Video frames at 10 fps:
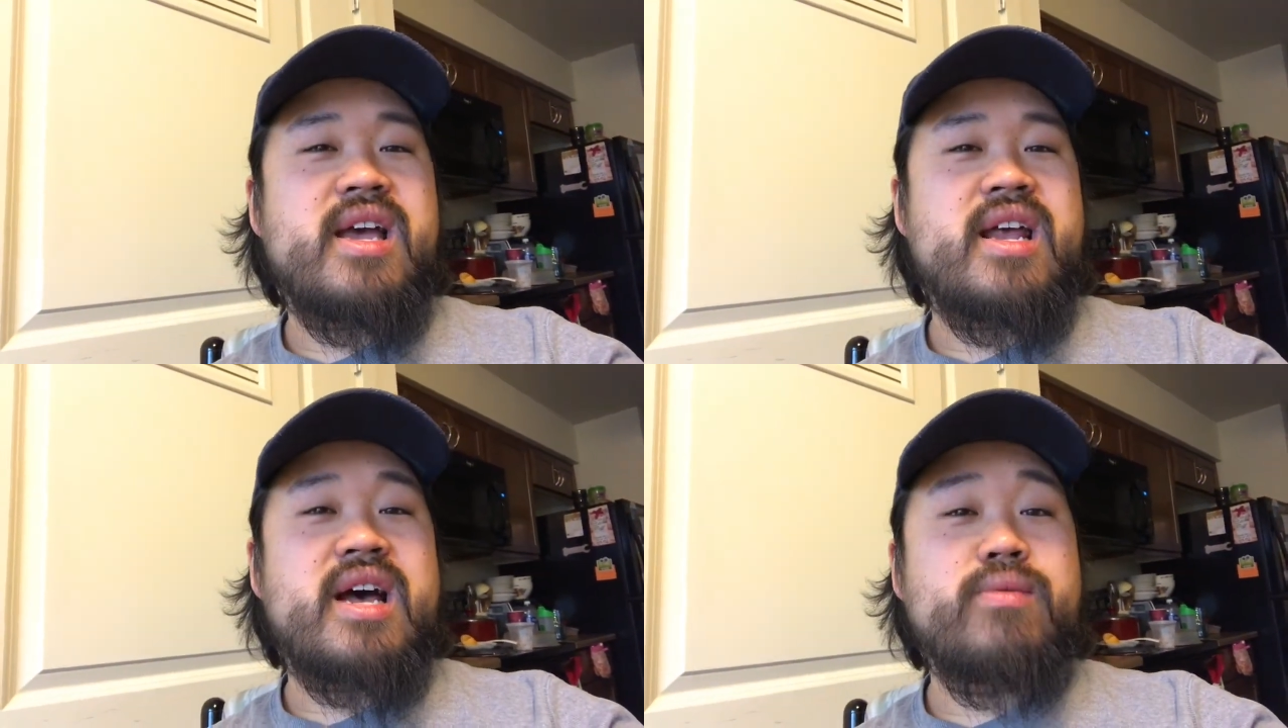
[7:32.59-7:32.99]

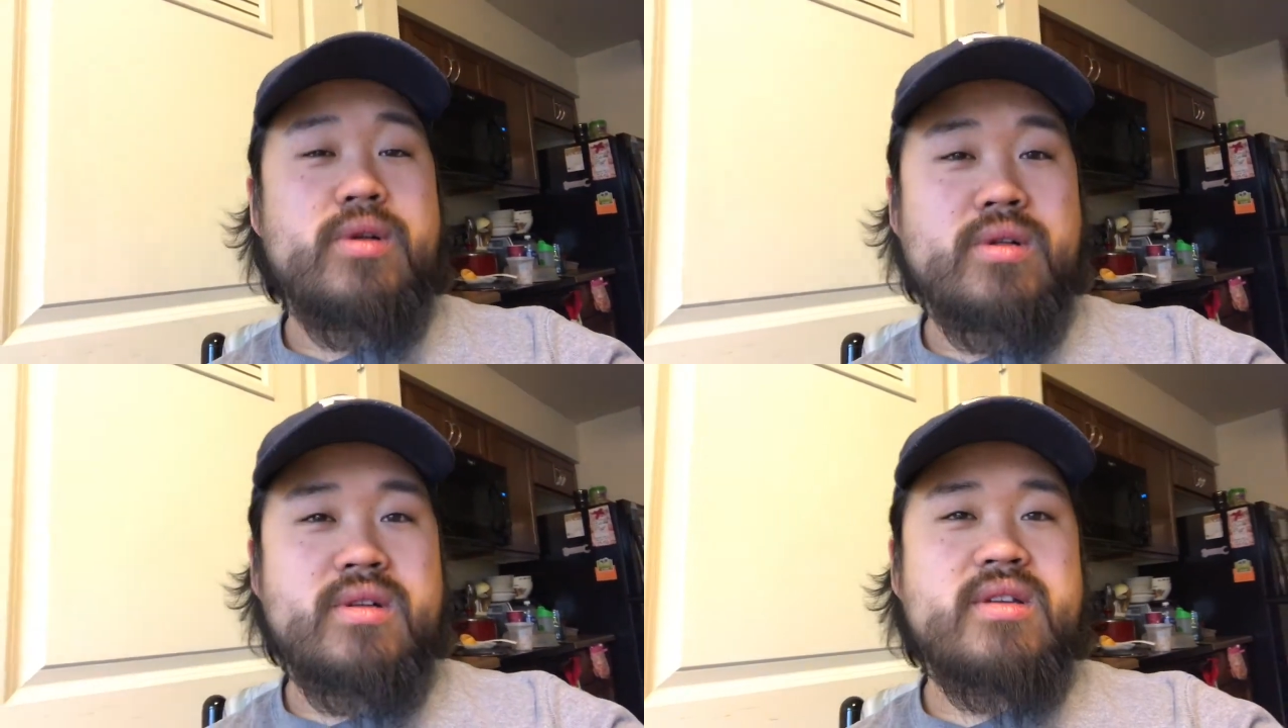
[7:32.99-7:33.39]
and I
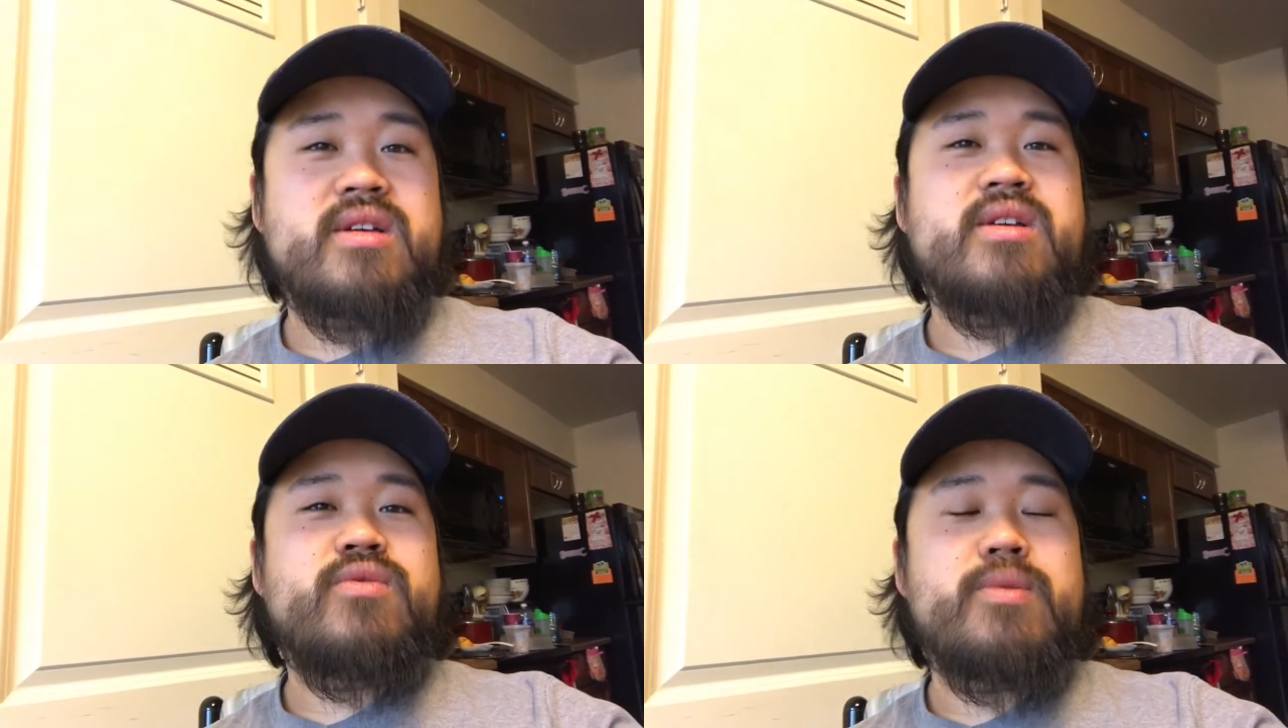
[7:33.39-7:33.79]
will
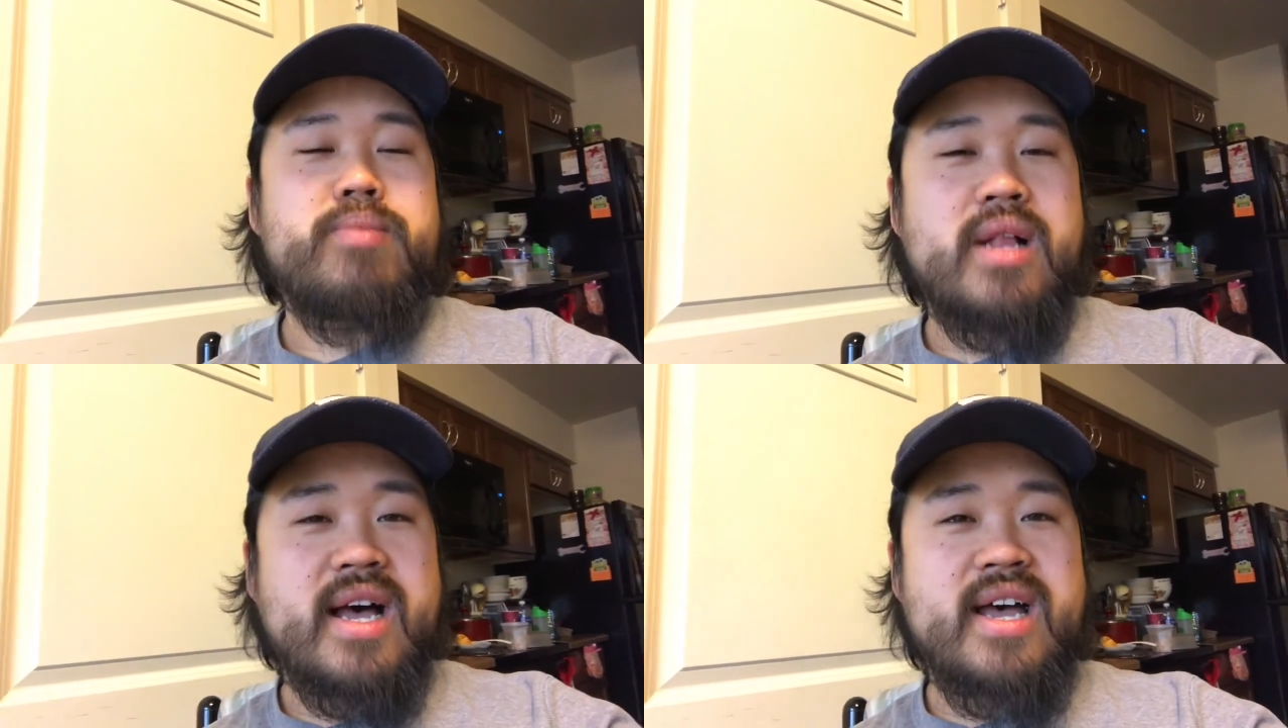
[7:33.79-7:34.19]

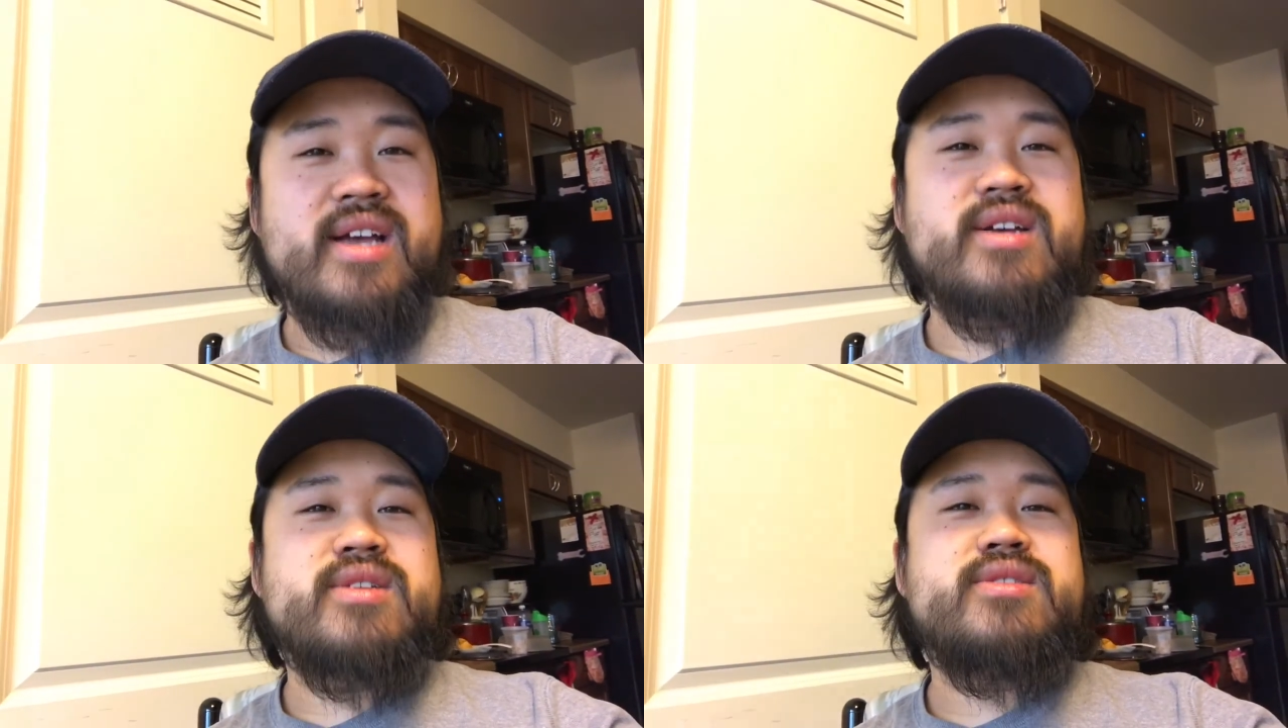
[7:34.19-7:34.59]

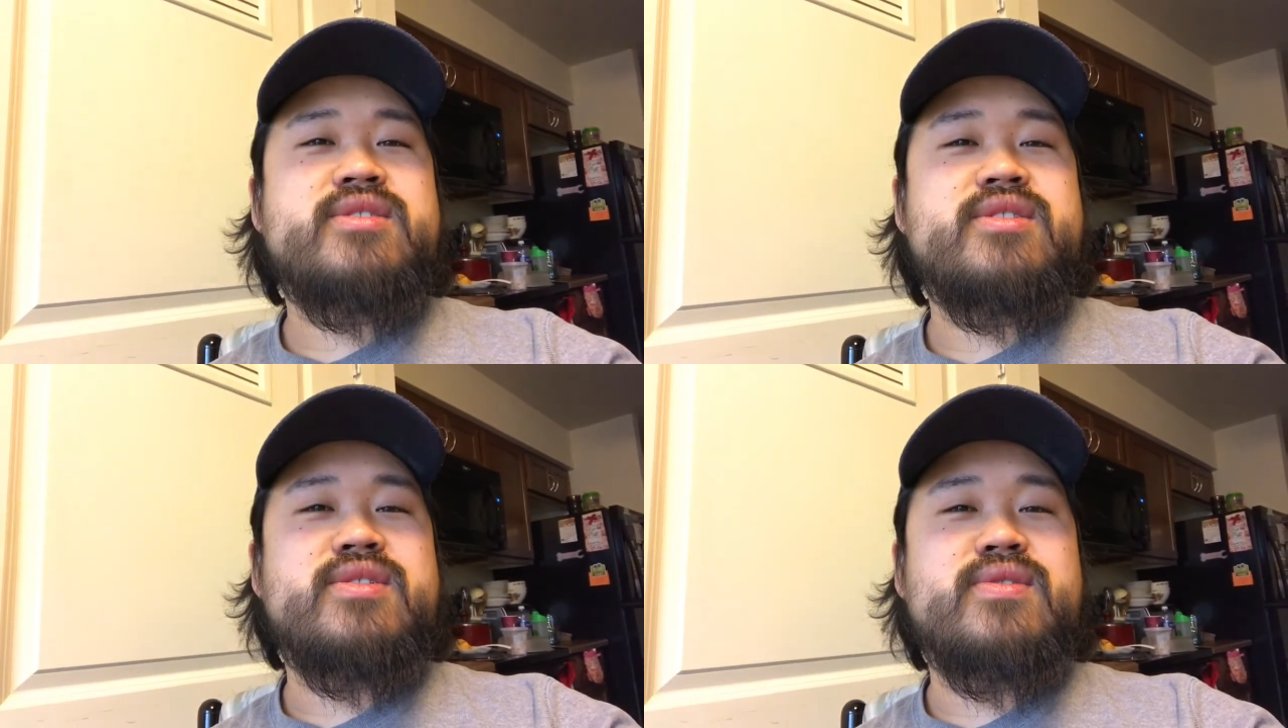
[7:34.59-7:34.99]
reply
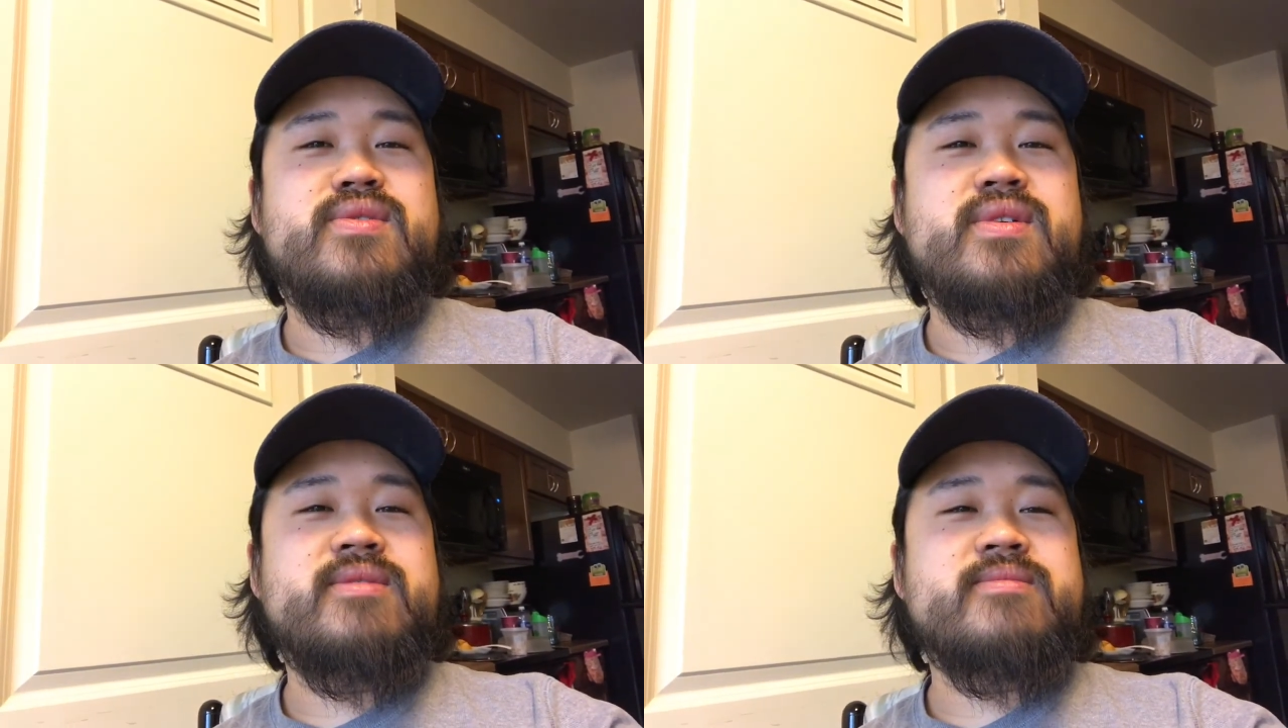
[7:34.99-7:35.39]

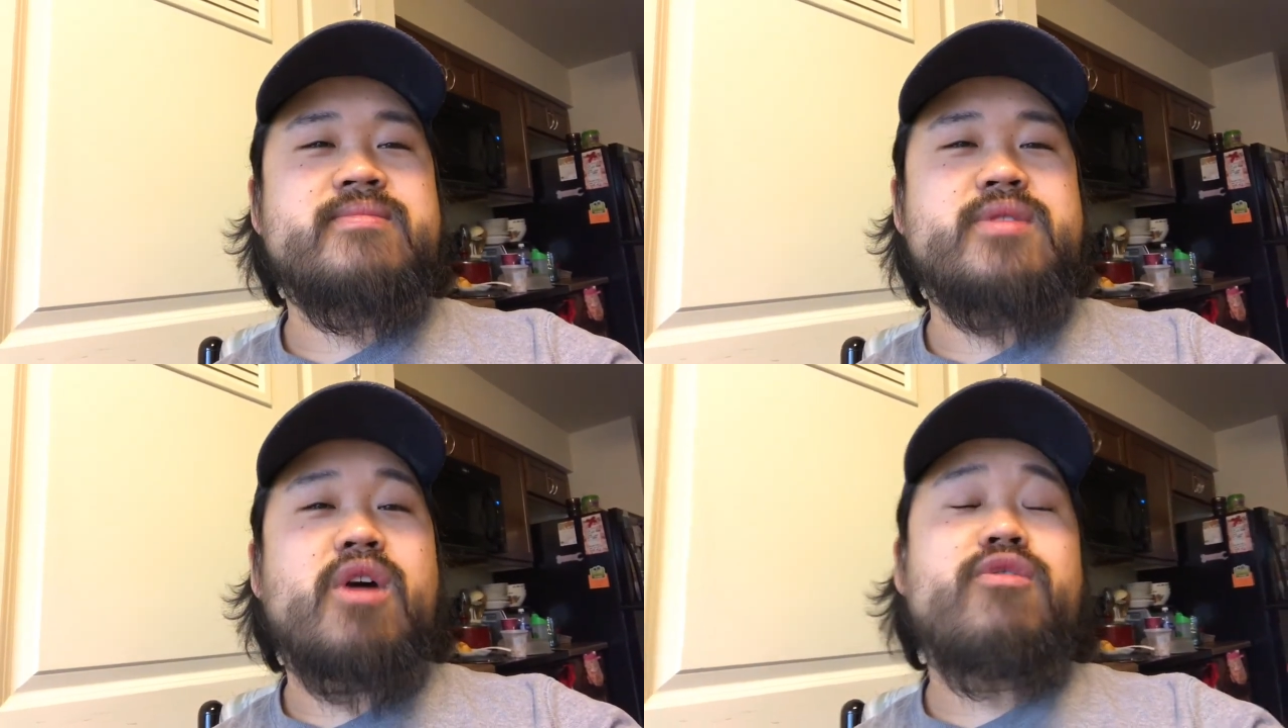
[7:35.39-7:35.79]
to
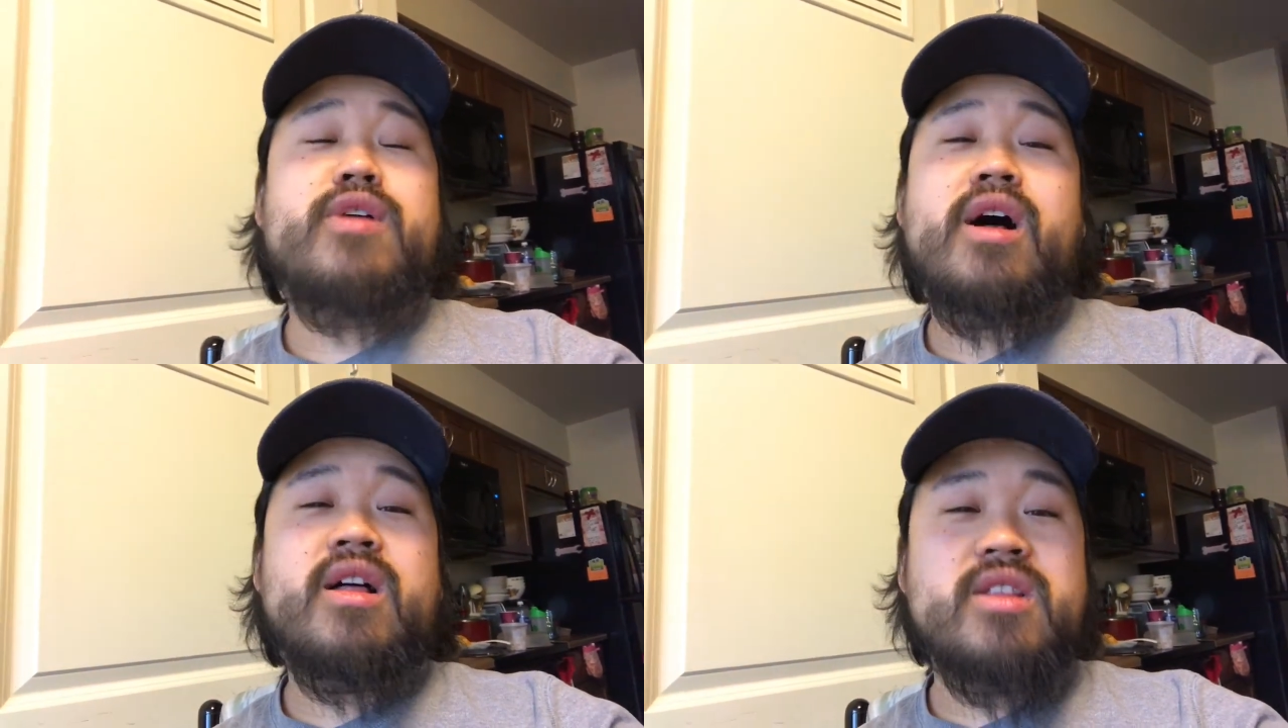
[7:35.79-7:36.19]

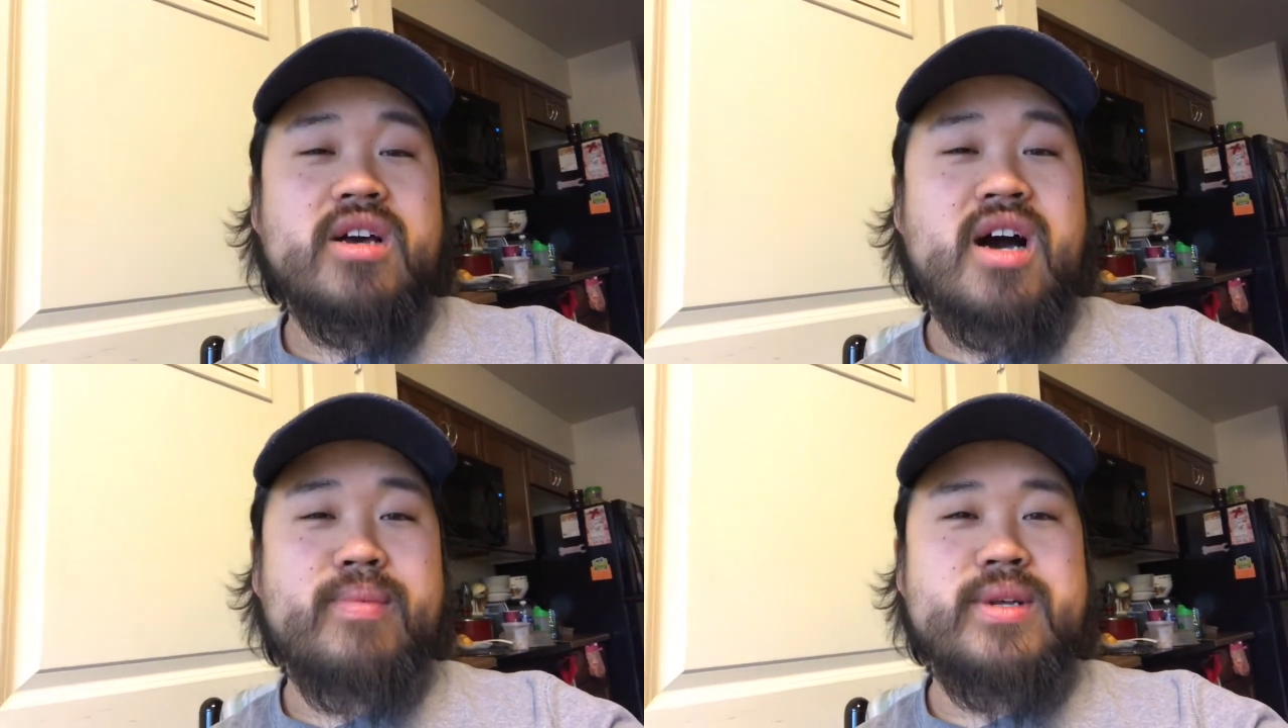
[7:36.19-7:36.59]
hopefully all of the
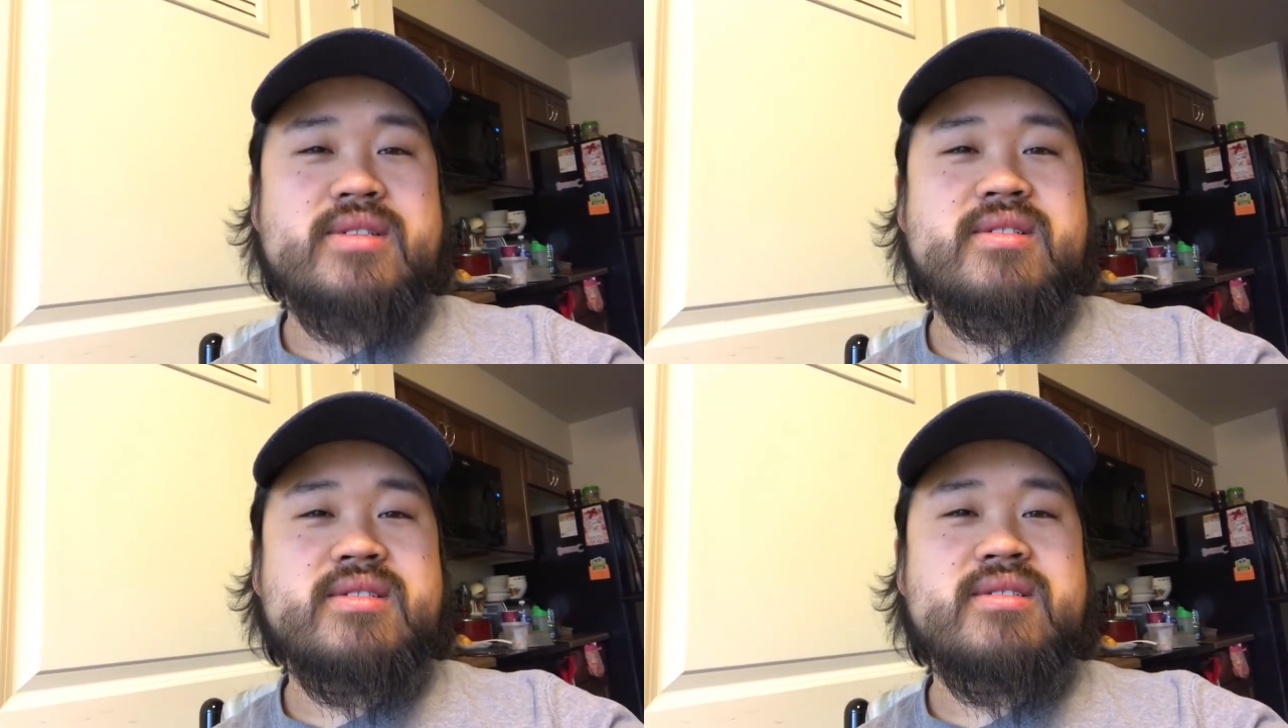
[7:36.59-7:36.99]
comments.